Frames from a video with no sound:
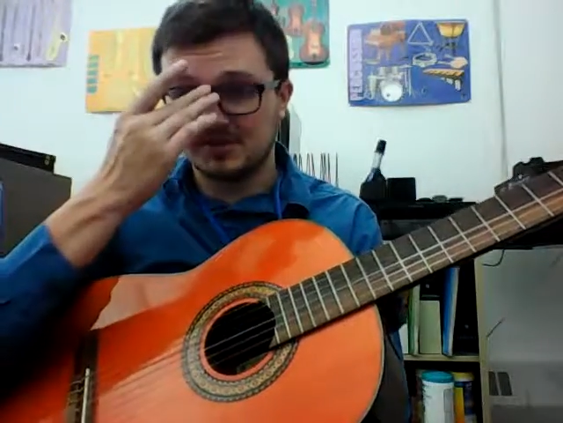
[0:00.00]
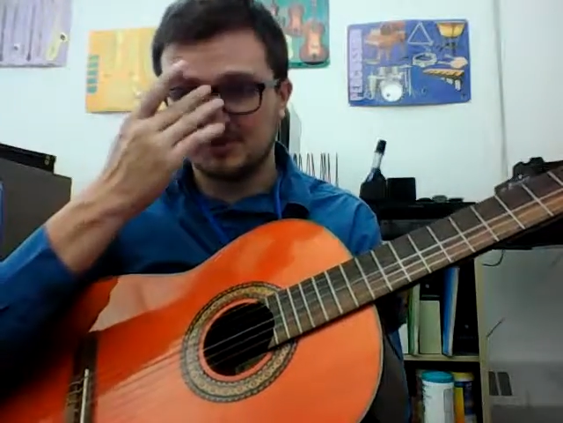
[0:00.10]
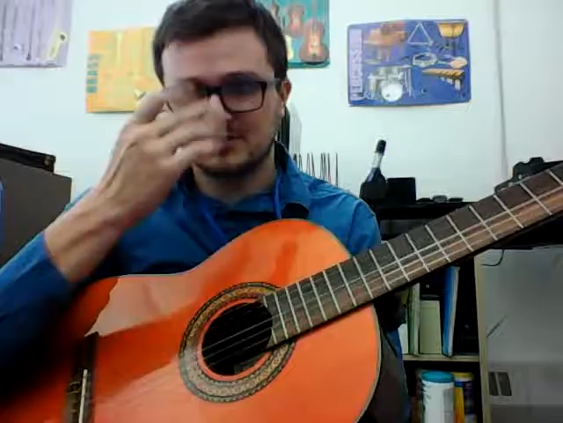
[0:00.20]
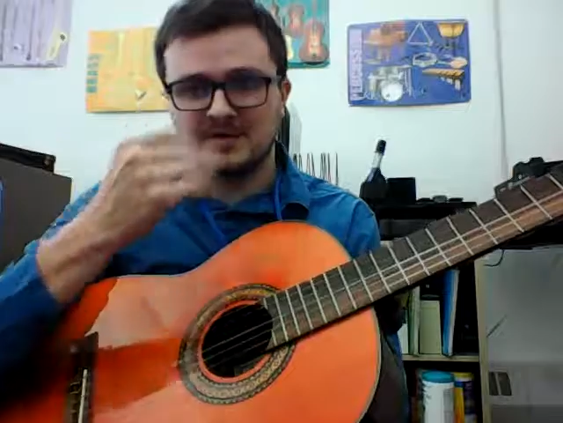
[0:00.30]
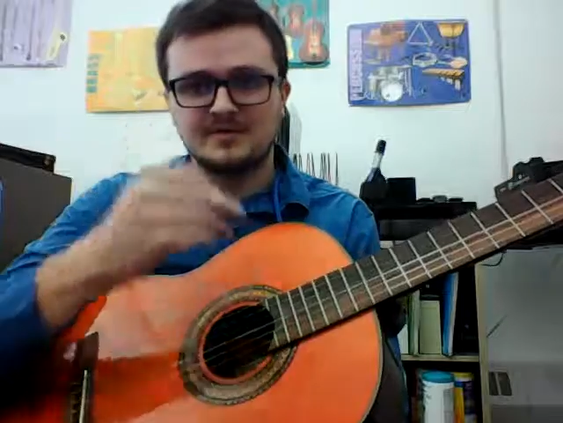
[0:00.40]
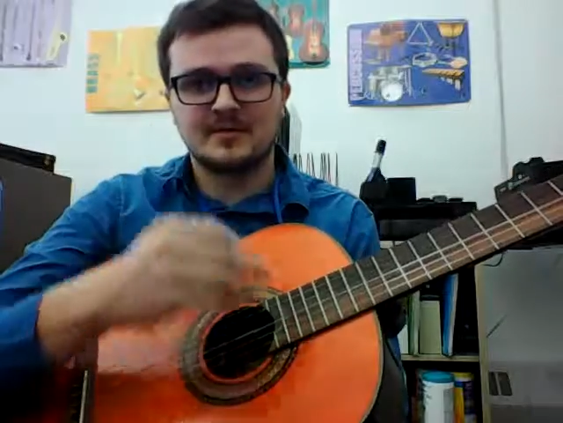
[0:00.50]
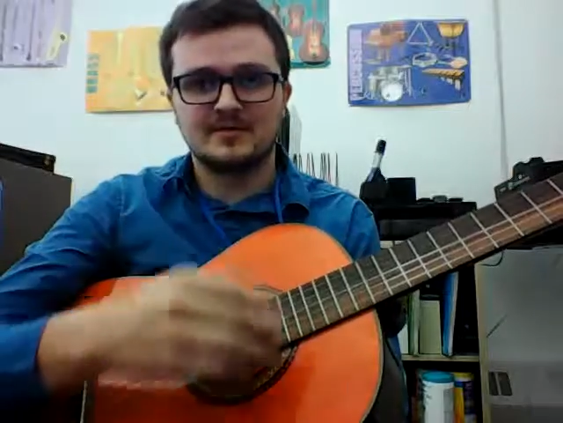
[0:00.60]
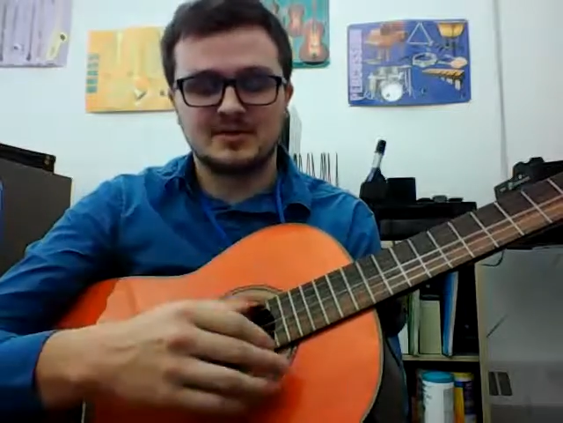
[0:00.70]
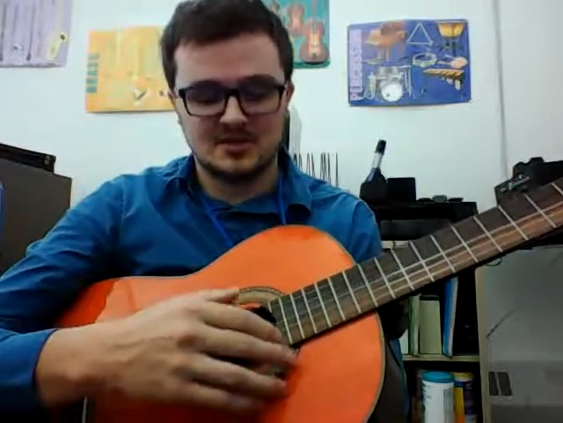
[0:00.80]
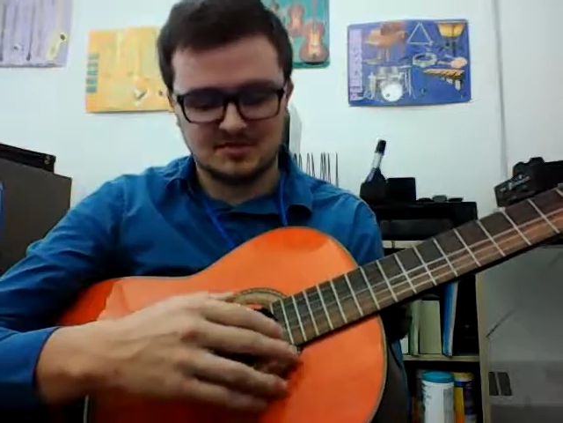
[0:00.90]
skilled enough to be
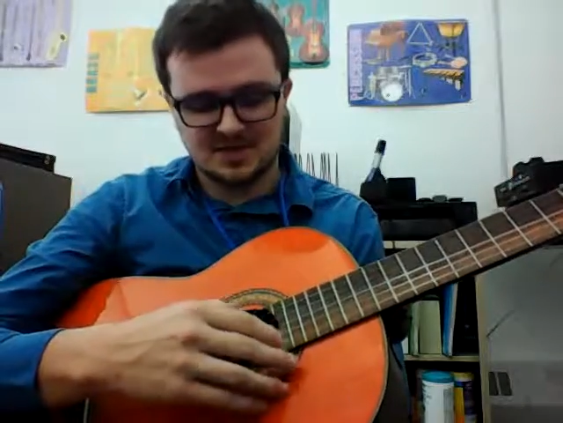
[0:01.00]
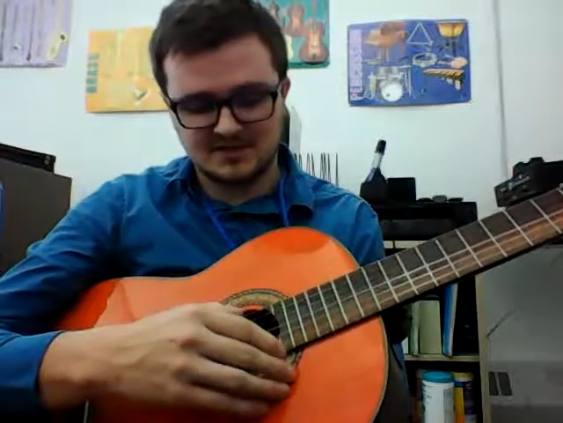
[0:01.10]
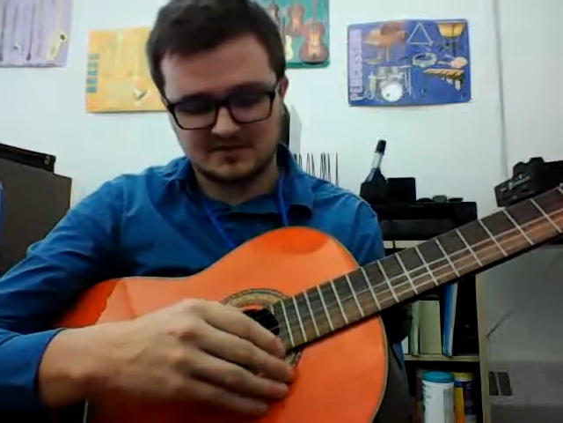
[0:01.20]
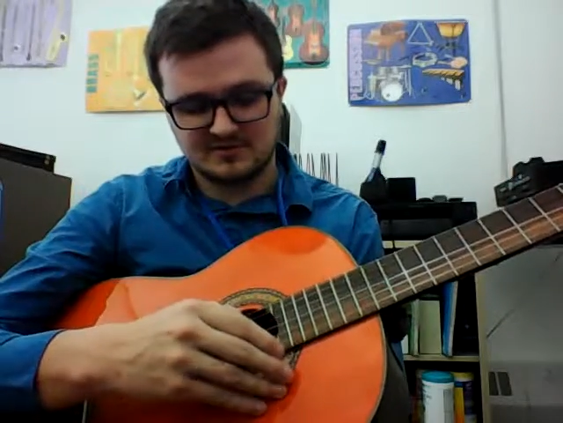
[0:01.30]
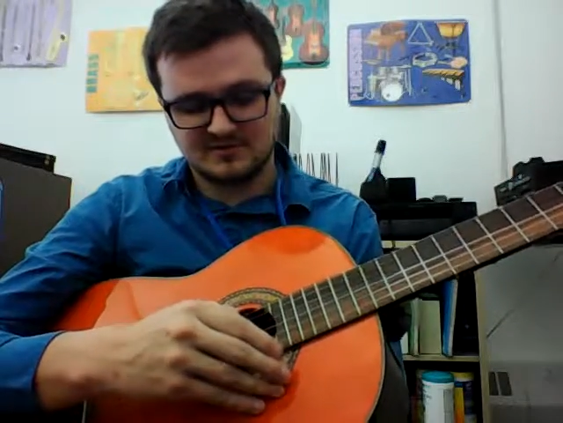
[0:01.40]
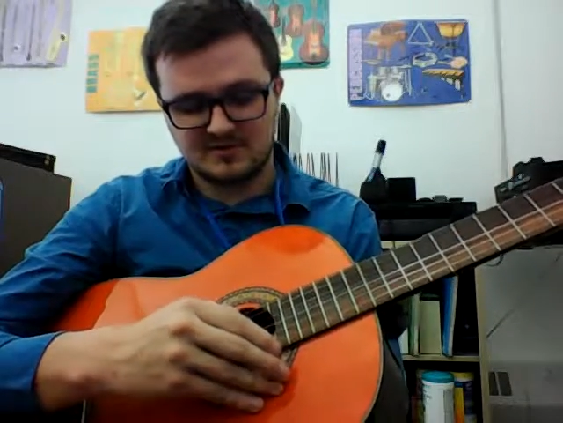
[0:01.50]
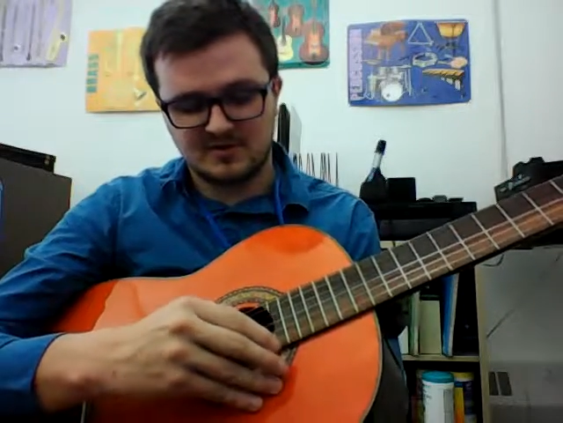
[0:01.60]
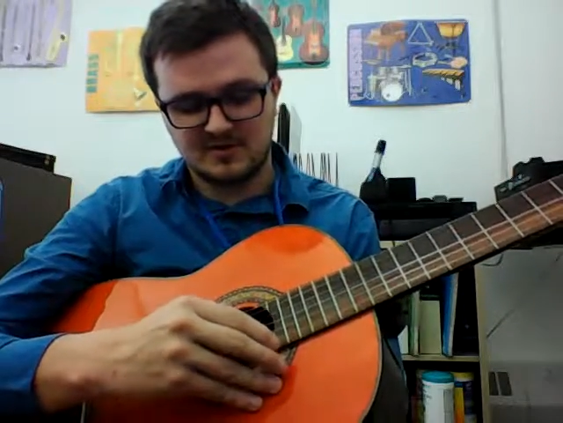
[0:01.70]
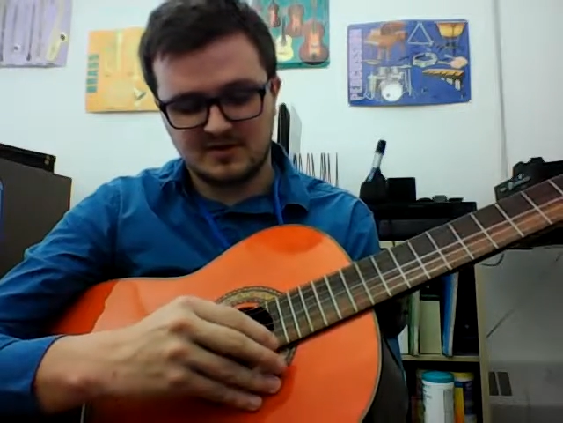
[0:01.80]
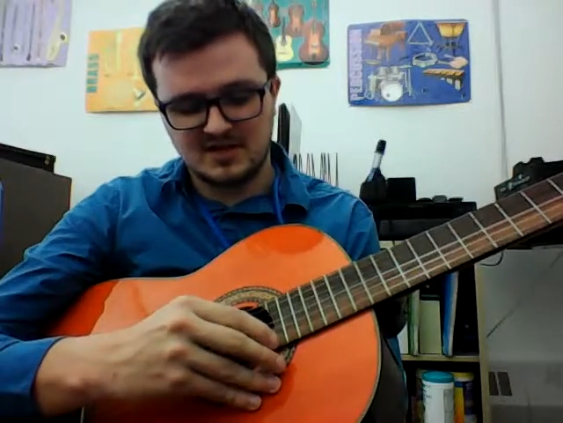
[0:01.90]
able to hear that, so from
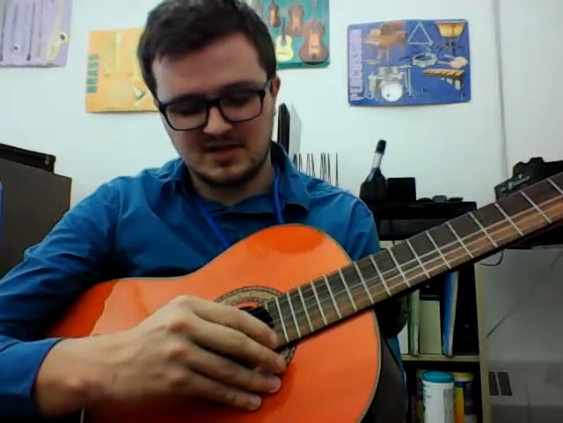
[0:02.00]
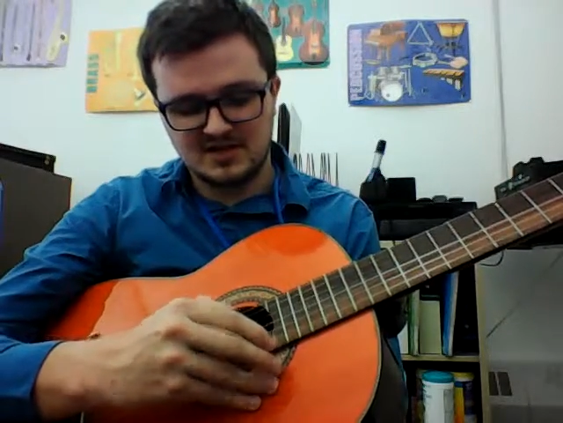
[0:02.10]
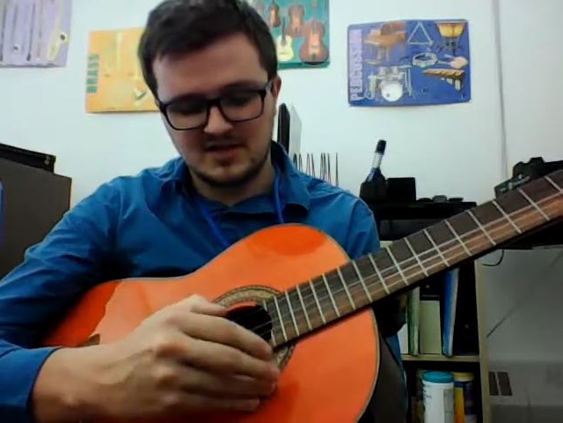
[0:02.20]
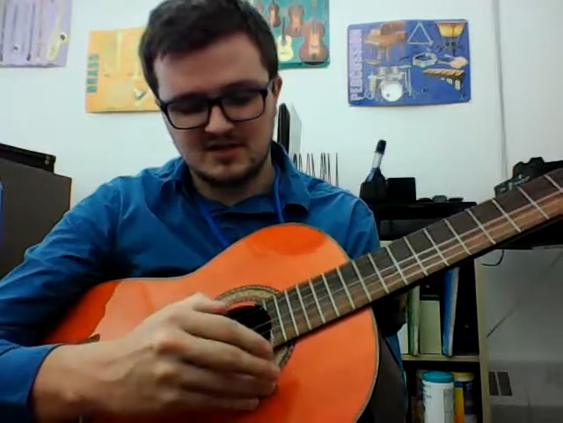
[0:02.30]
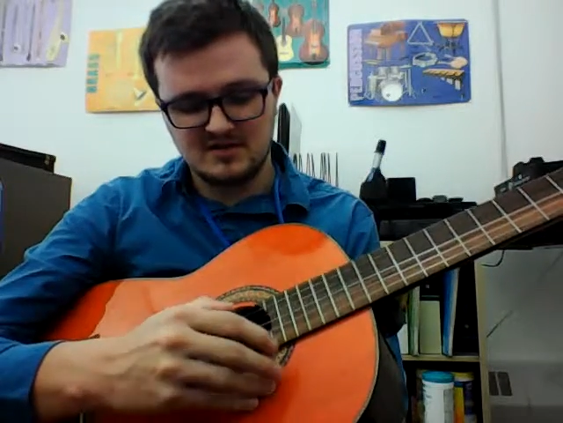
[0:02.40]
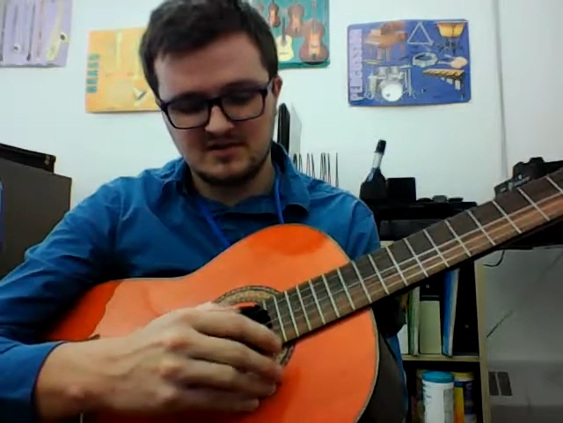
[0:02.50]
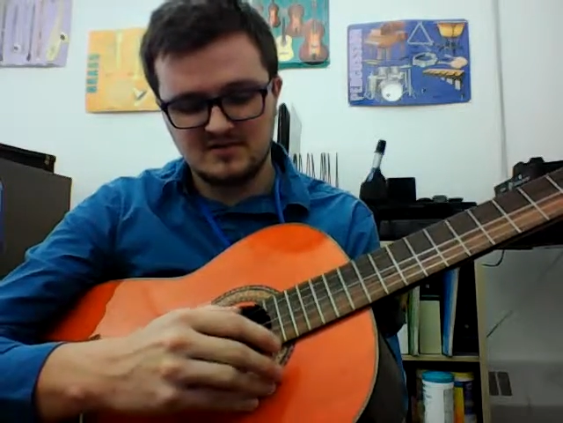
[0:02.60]
an E, a